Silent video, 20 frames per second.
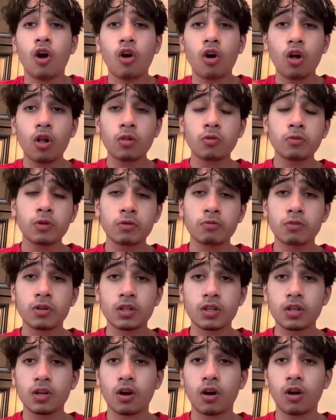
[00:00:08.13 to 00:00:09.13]
all we
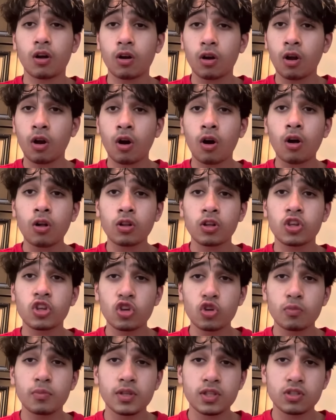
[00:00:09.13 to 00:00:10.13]
really are, all
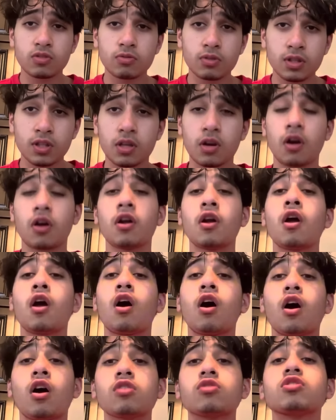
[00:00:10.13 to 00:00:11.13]
humans really are,
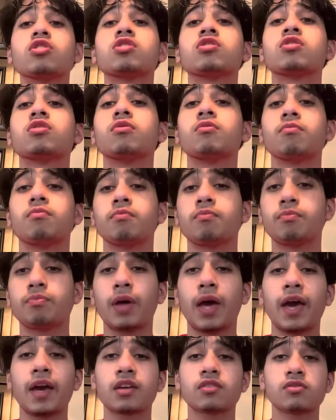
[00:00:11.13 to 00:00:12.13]
are just
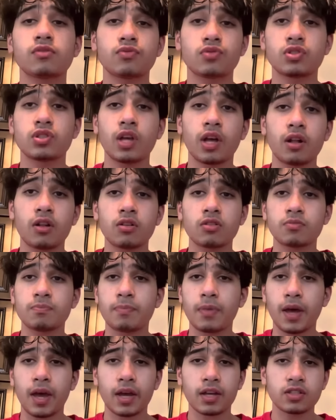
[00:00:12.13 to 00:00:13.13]
bags of cells,
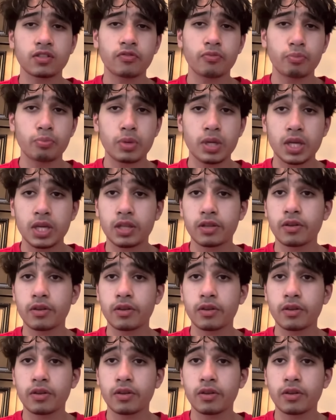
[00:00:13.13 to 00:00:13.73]
bags of meat.